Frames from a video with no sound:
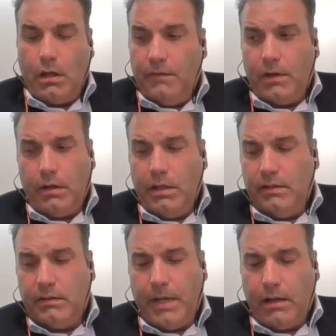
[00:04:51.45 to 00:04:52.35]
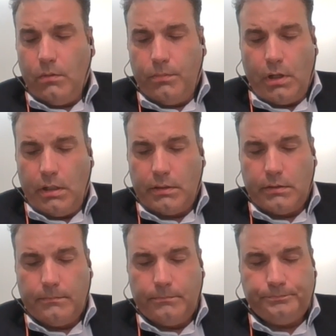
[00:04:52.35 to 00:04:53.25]
not even our heated tobacco
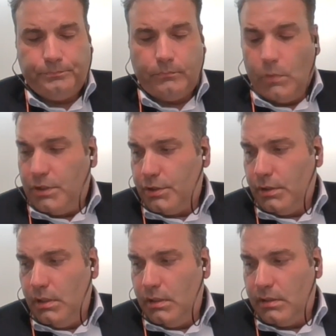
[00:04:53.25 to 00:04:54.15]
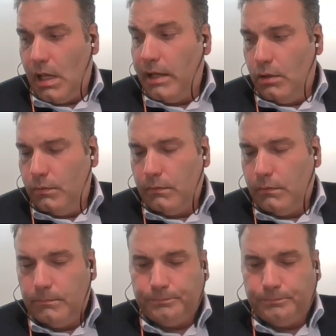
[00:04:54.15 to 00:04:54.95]
products, which is IQOS.